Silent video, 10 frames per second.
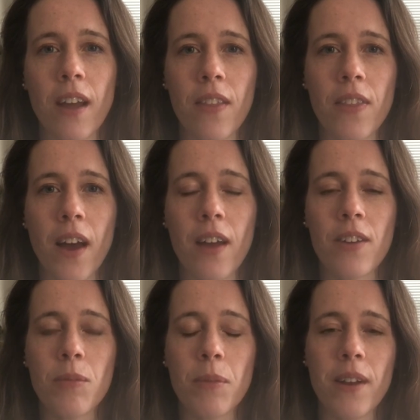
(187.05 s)
at the
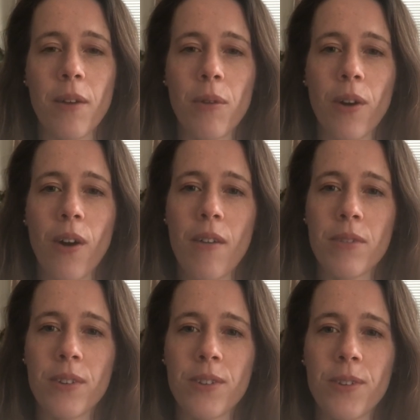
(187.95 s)
ISP network
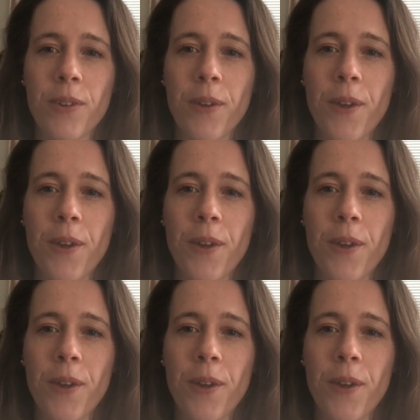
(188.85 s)
office.